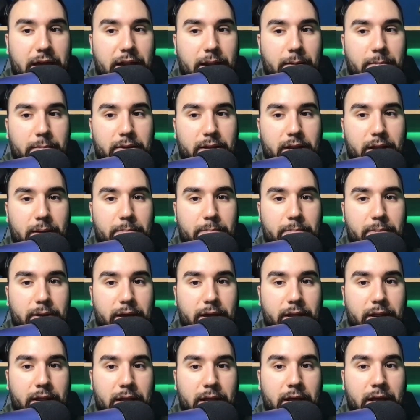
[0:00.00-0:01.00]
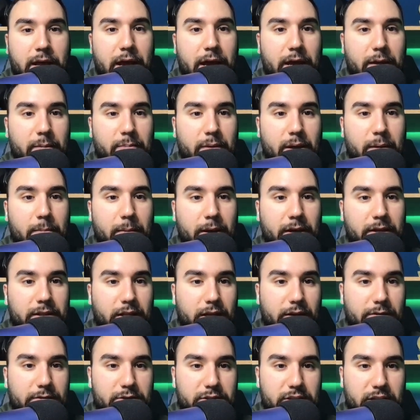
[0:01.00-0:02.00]
I mean, I bet, I'd bet my
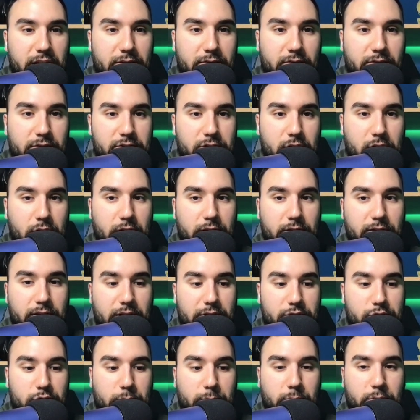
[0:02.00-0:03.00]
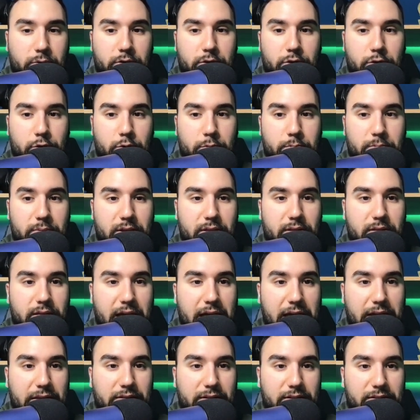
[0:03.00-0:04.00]
life savings on it that Triple Q beat
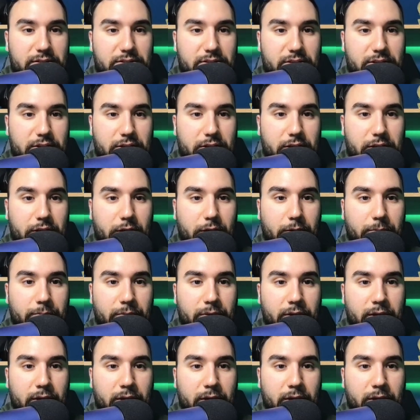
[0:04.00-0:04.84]
that. Let's see here.